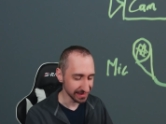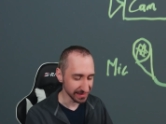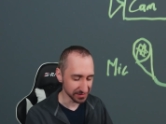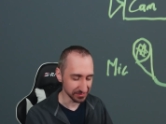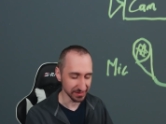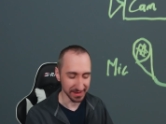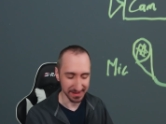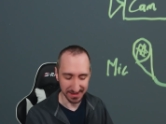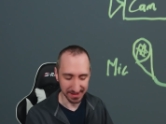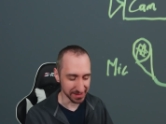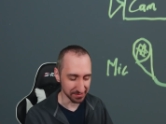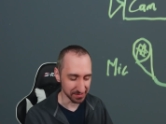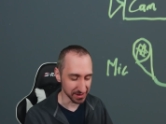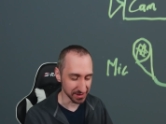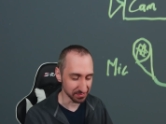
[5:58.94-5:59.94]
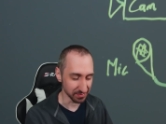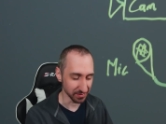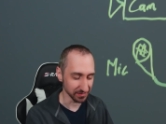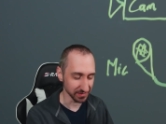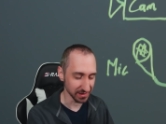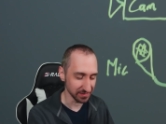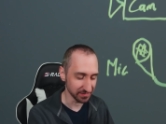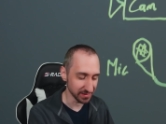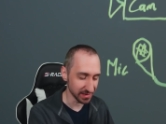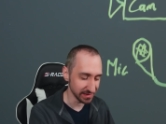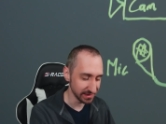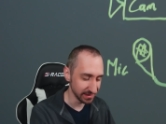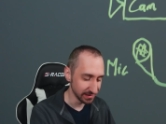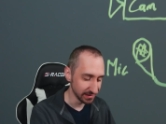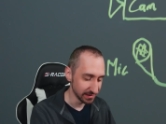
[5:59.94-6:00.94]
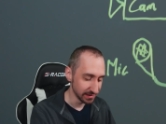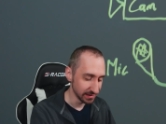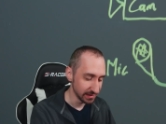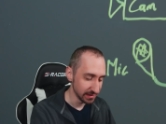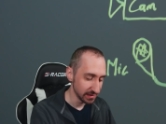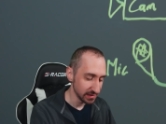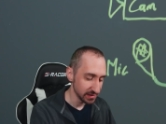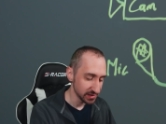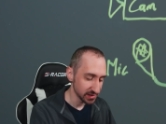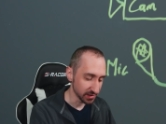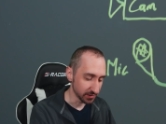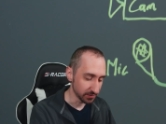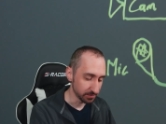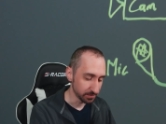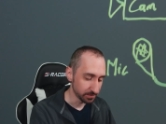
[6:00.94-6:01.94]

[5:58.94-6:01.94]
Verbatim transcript: these relationships, it's perfectly fine. So